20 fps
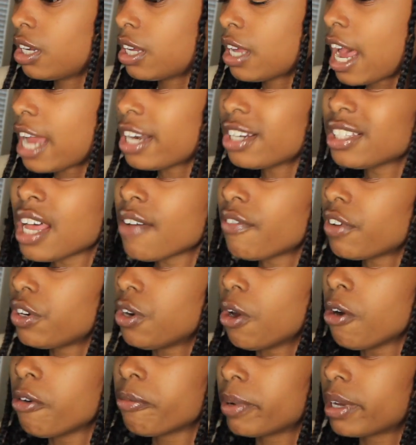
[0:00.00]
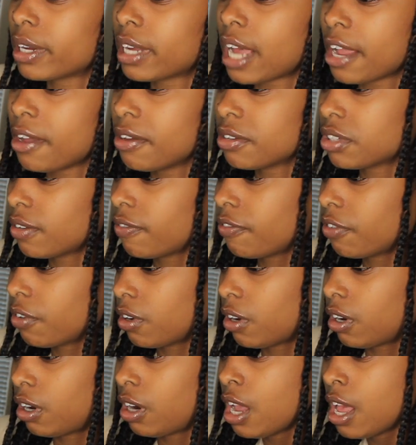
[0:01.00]
I just have a notebook. I use it
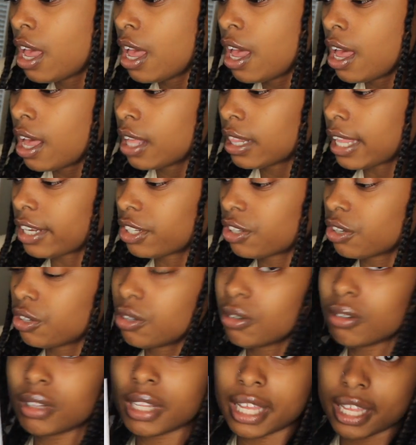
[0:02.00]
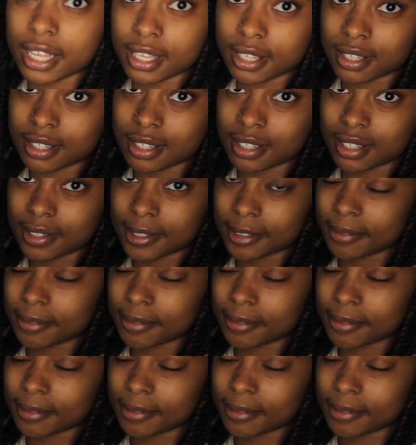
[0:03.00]
for like to-do lists.